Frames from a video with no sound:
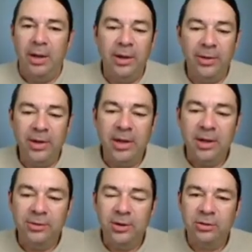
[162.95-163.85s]
Now the
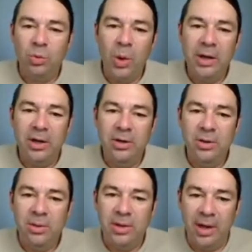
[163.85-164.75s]
easiest way to
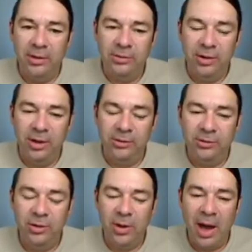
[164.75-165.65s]
do this
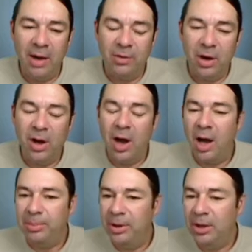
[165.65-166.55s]
is to have a
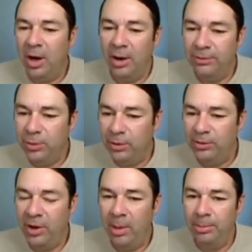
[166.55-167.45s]
copy of your
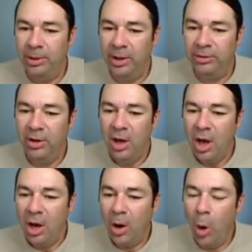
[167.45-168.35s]
template
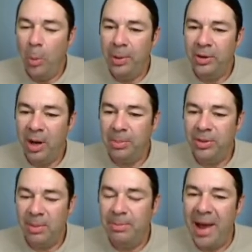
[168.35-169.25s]
opened
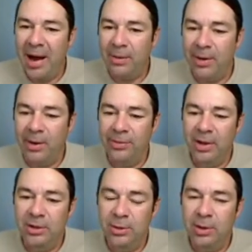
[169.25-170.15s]
up in the background
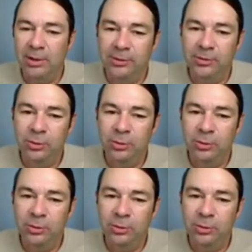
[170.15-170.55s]
that you can